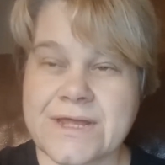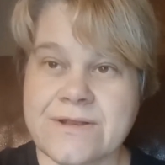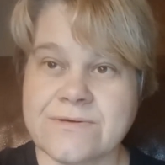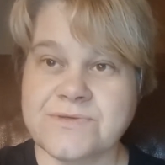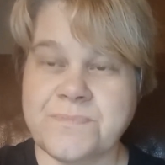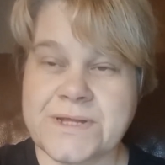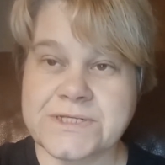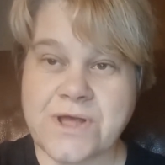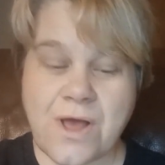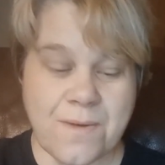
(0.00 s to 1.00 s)
It looks a bit
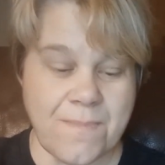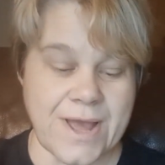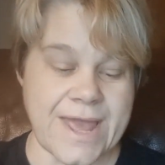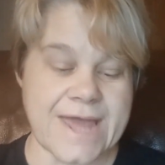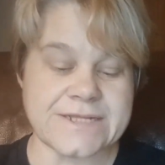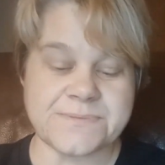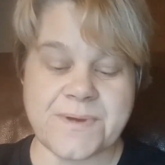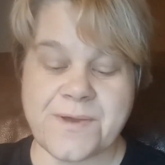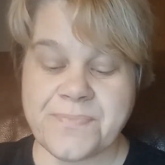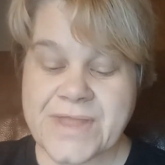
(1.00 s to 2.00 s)
dark my end,
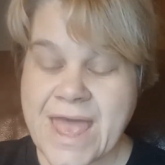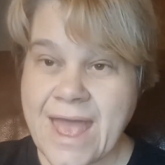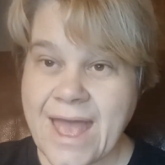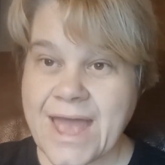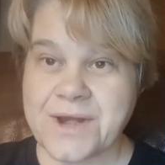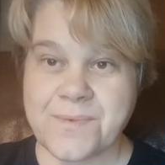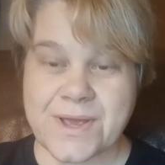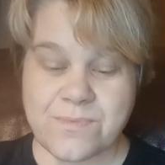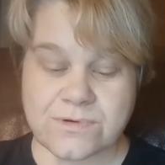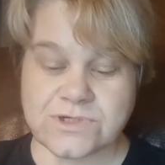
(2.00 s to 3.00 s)
but
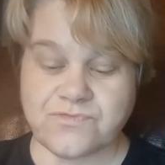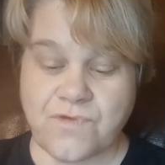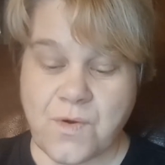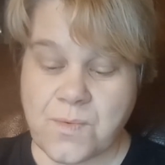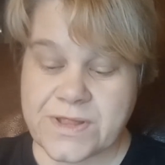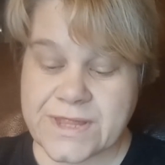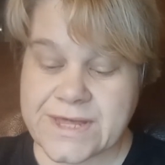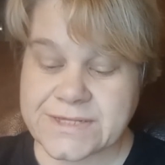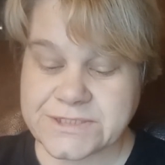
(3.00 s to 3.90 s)
anyway, we'll just roll with it.